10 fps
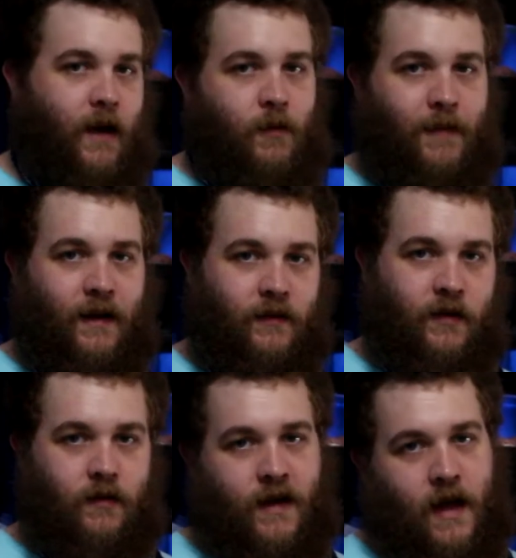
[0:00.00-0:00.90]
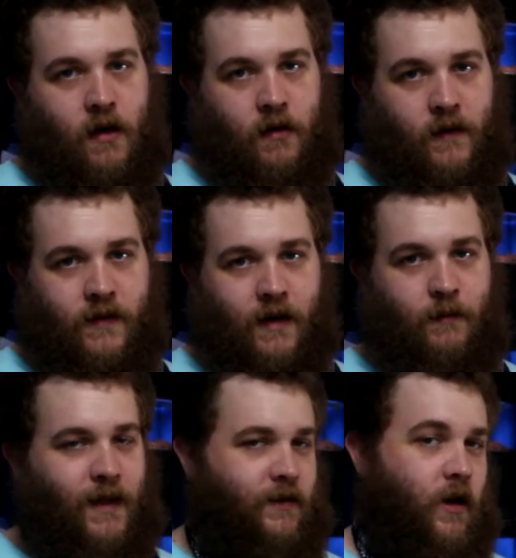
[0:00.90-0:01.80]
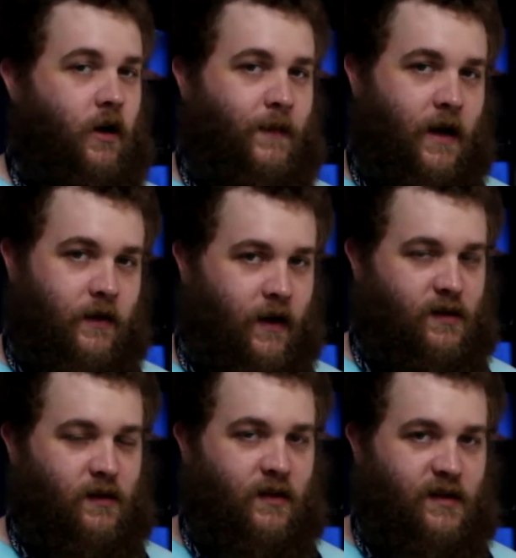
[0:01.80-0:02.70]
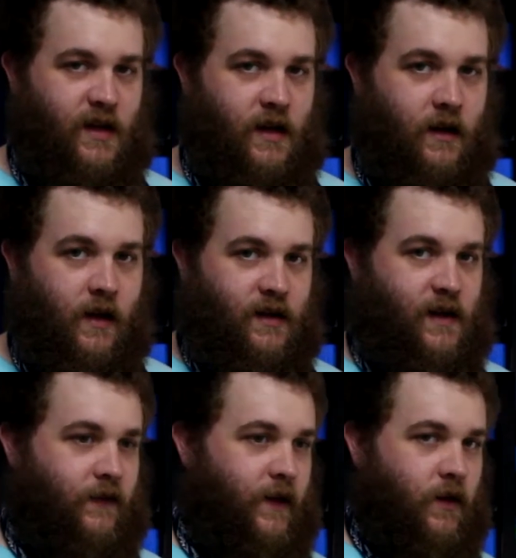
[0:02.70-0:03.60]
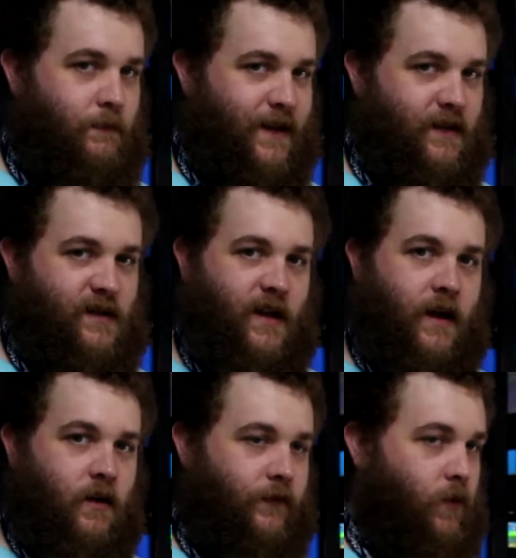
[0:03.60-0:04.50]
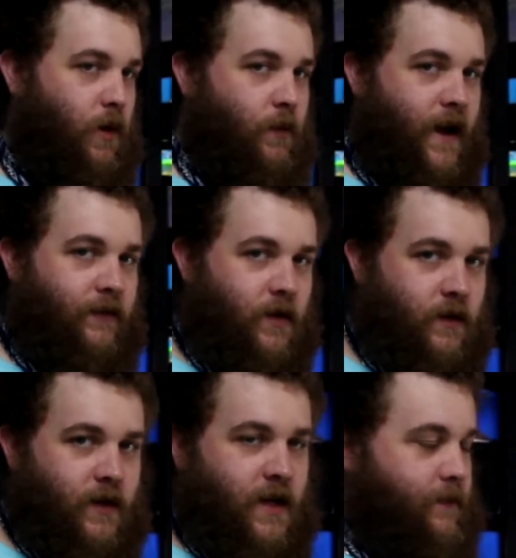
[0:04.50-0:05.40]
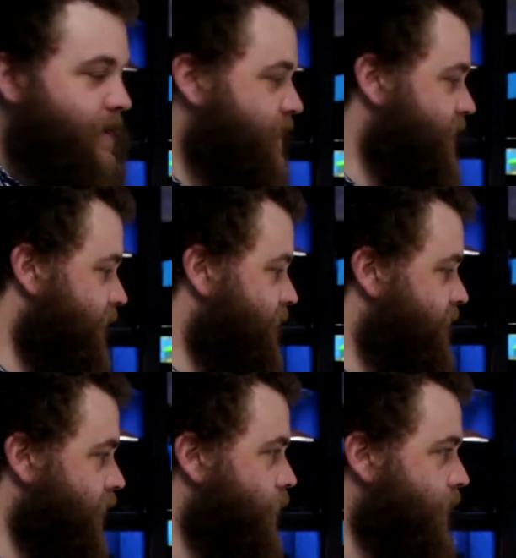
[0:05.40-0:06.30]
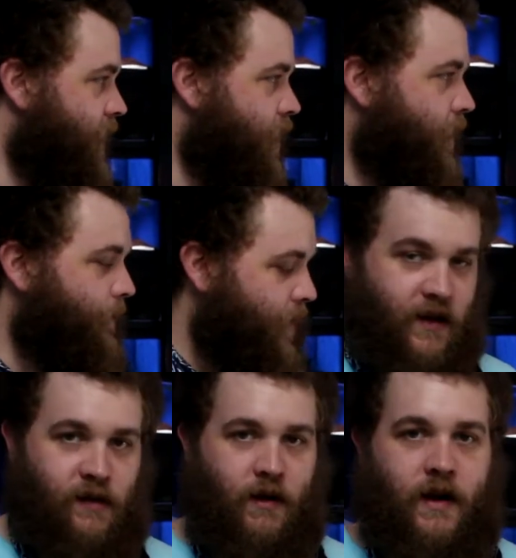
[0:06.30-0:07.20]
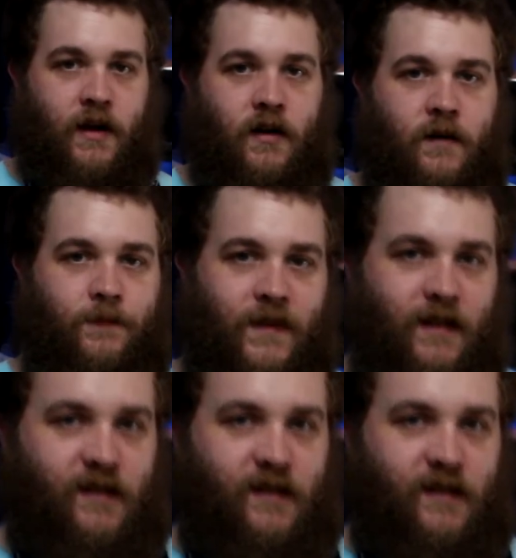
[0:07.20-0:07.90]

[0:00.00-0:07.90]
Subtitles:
I'm about to do now, everything I'm about to talk about, you guys are going to see, is everything on a big scale for what we have to do to keep these things going here. This right here is